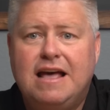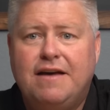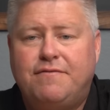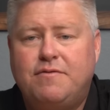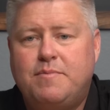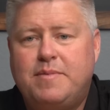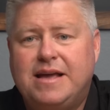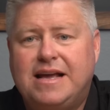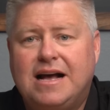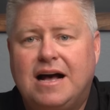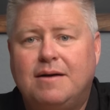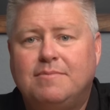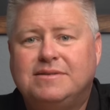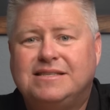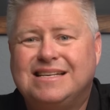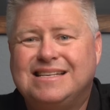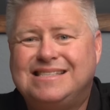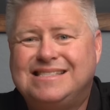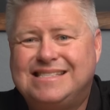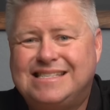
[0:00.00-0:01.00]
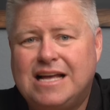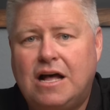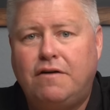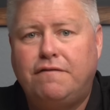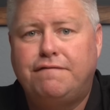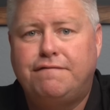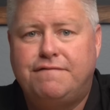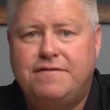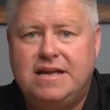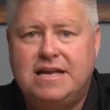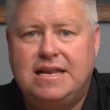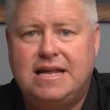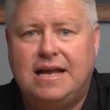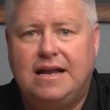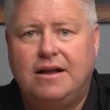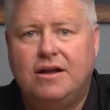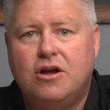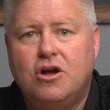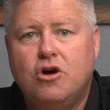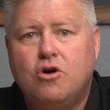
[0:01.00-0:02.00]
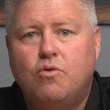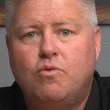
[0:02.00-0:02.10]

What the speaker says: if it becomes self-feeding,